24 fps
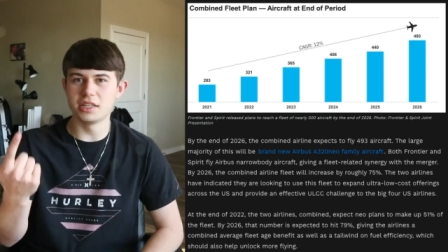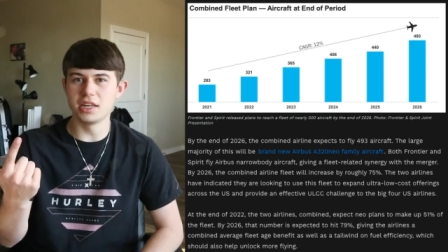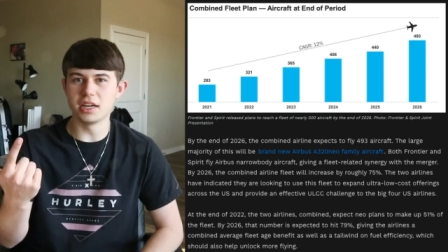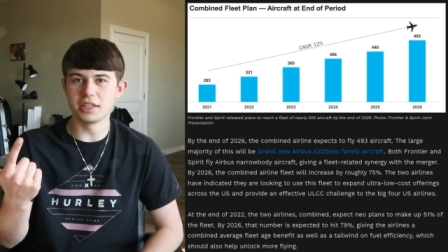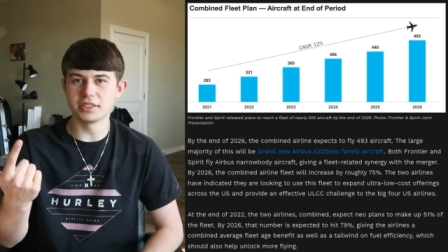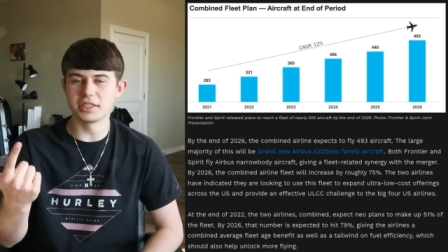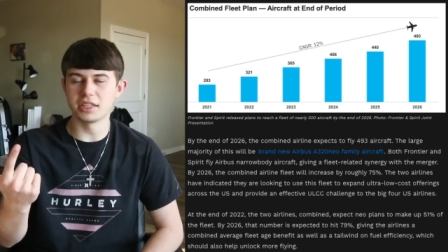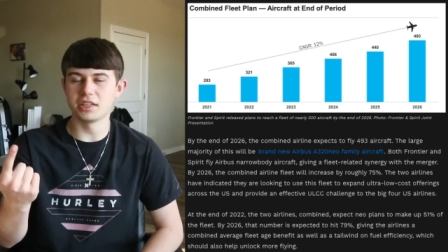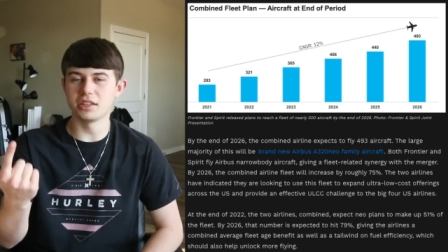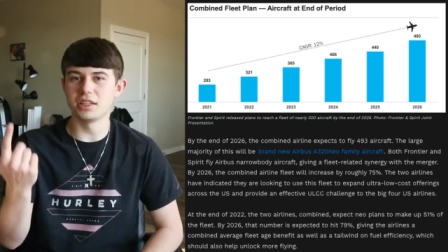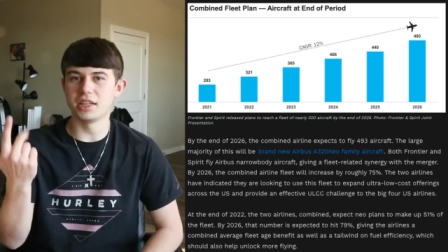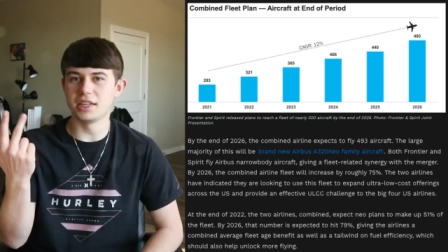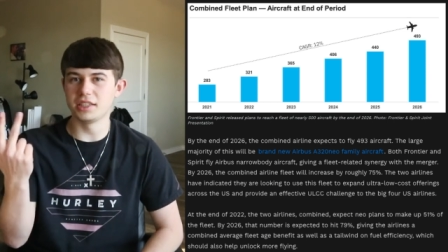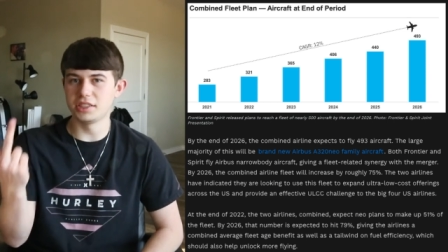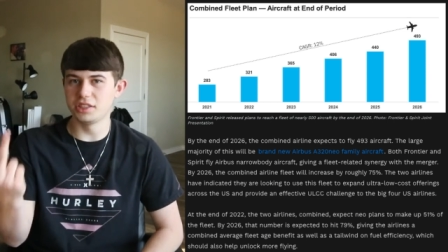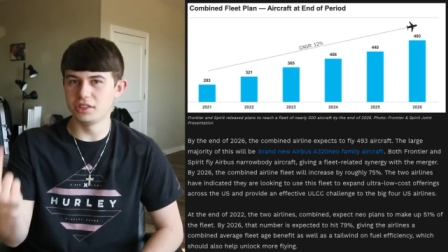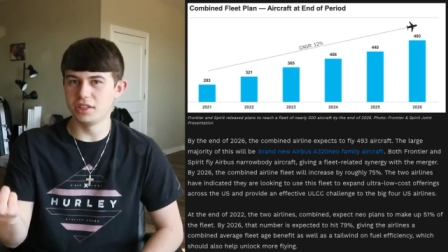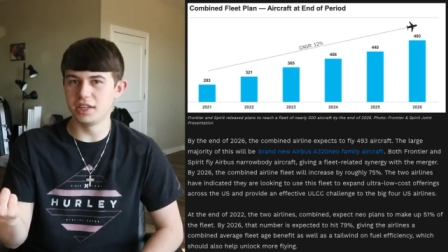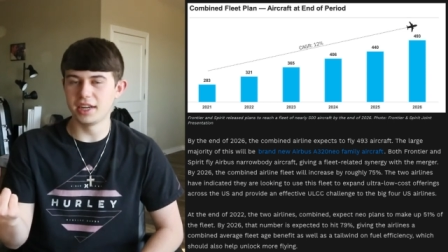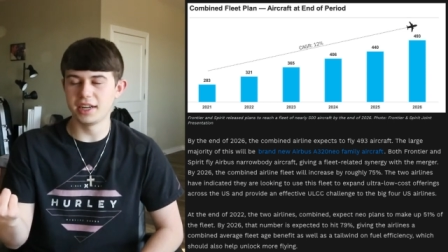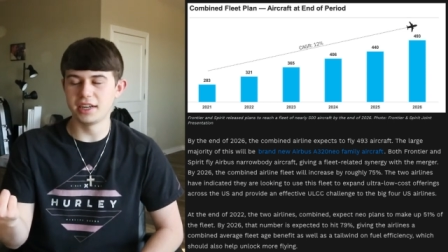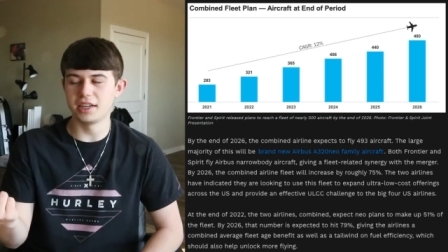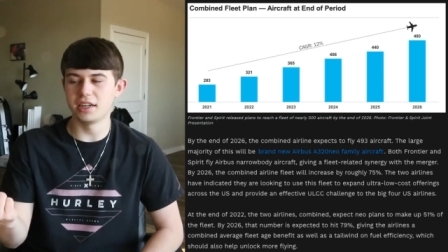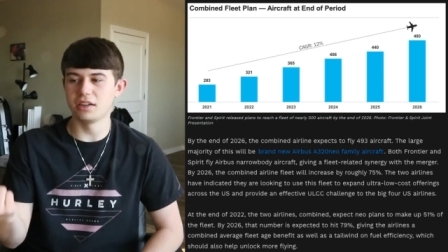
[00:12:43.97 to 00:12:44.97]
Delta Airlines,
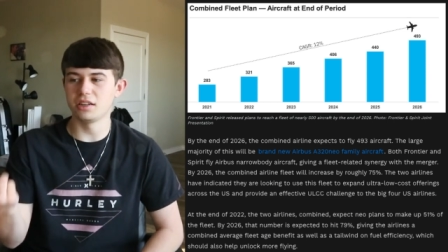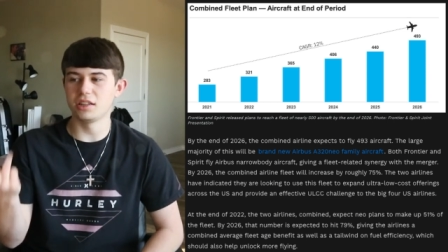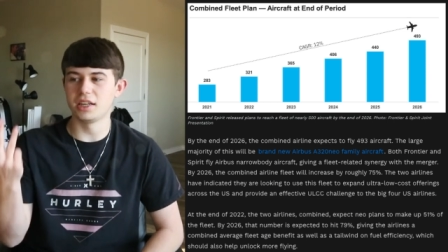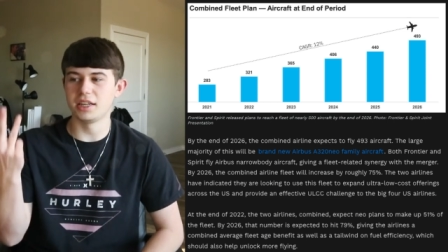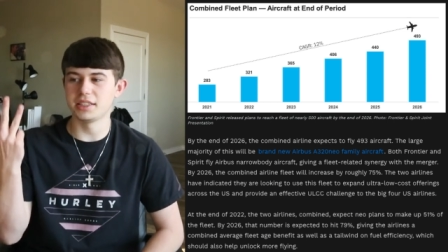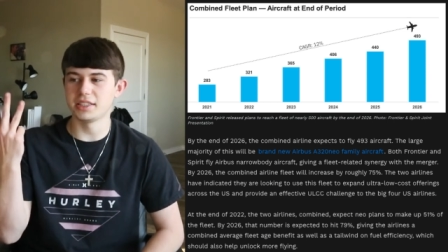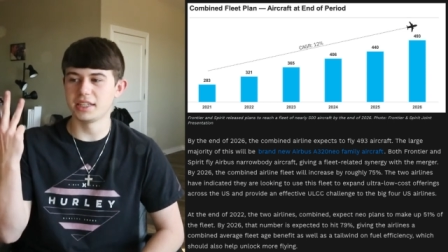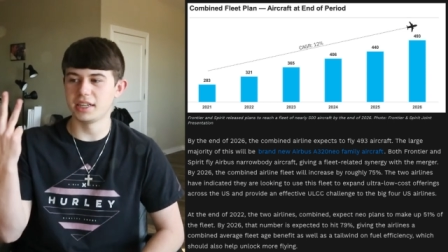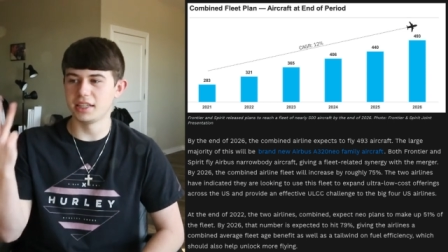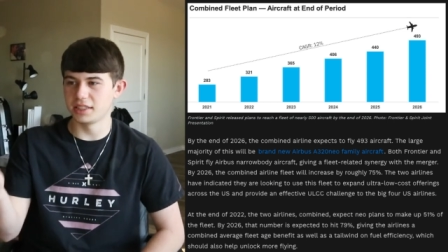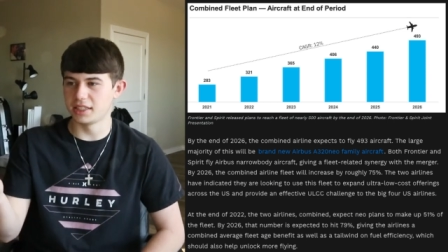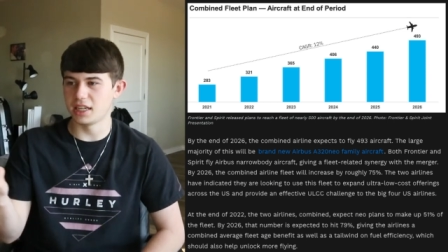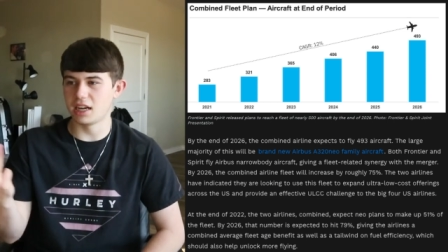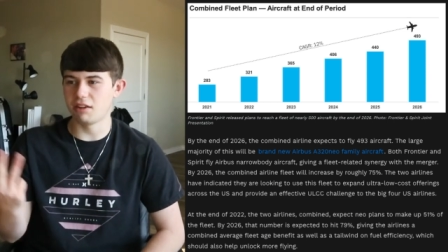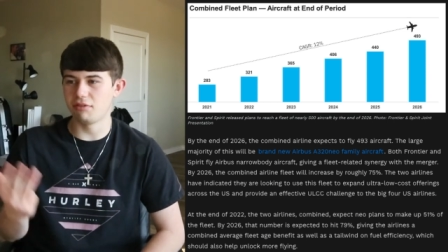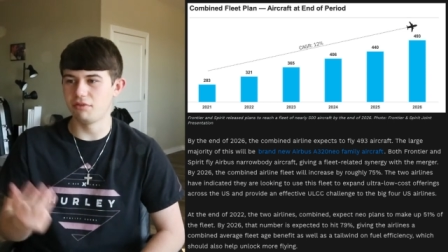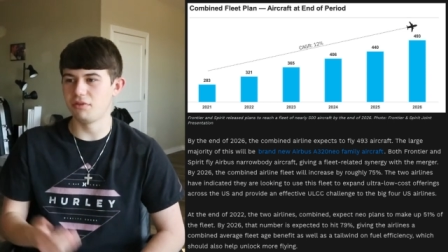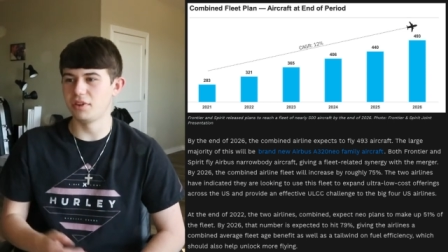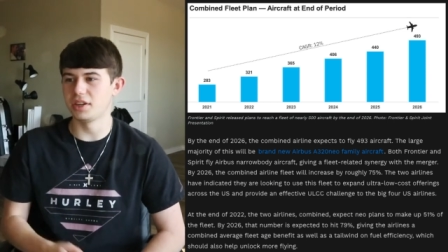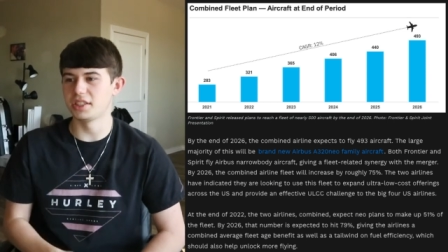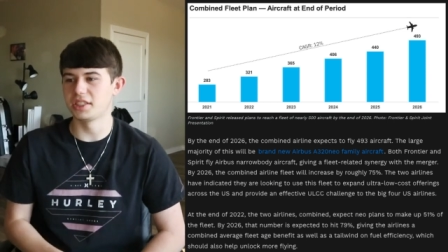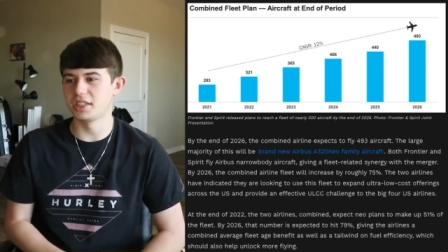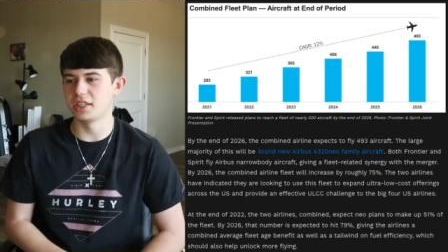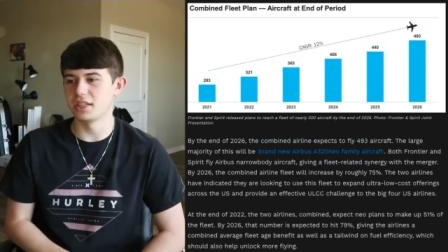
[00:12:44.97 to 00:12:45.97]
United Airlines, and
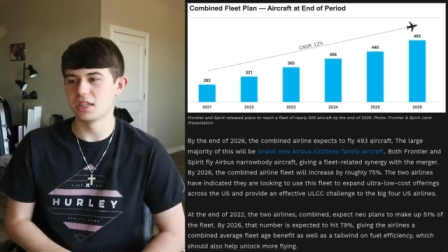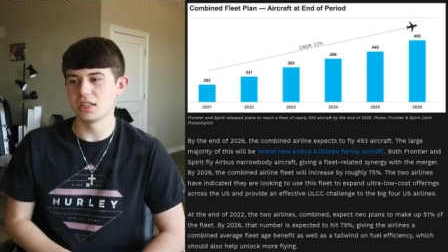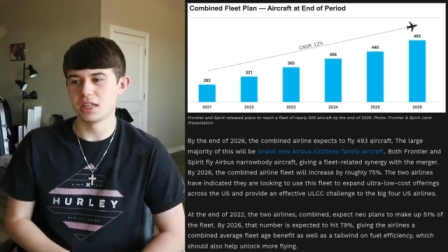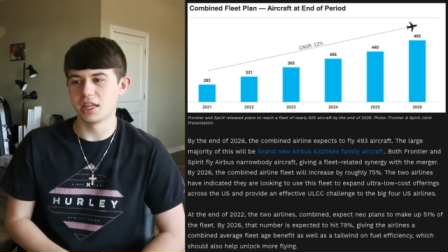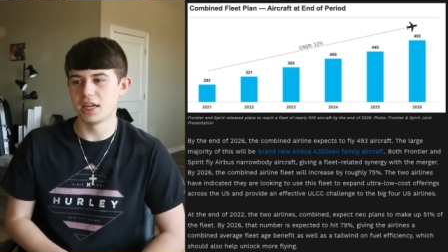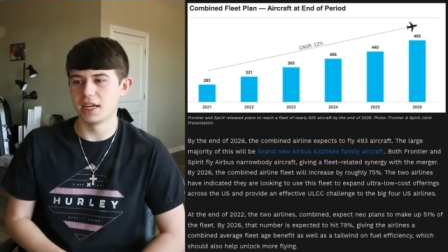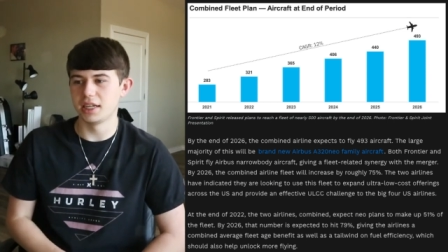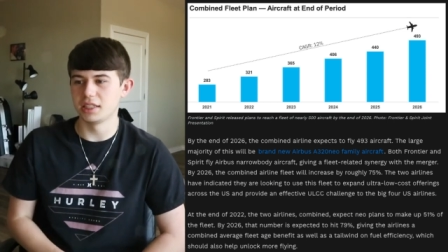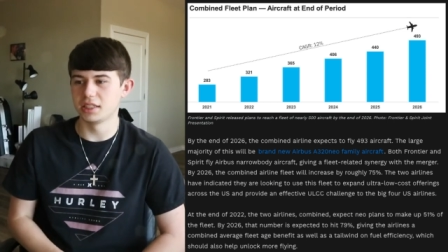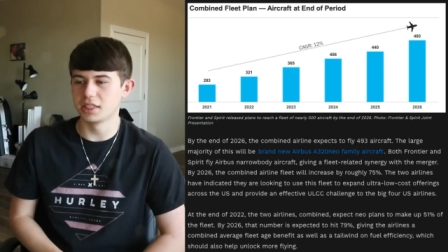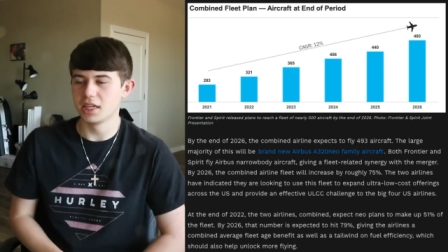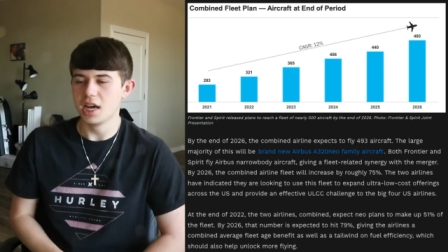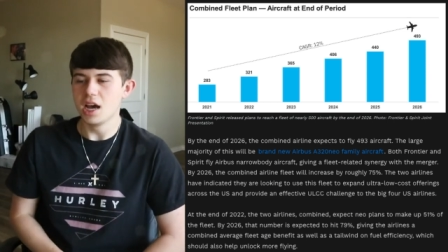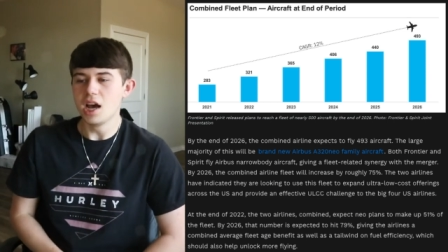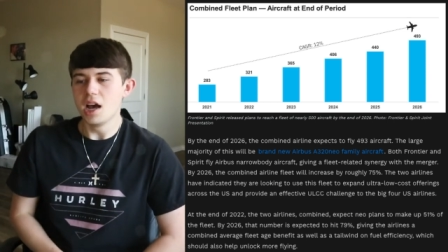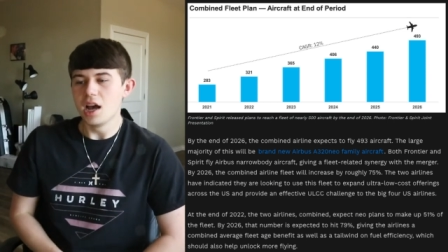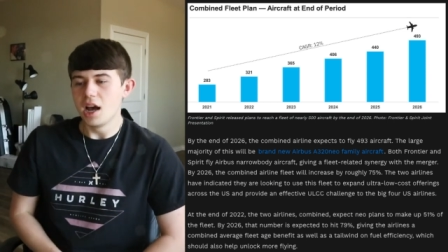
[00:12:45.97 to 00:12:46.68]
Southwest Airlines.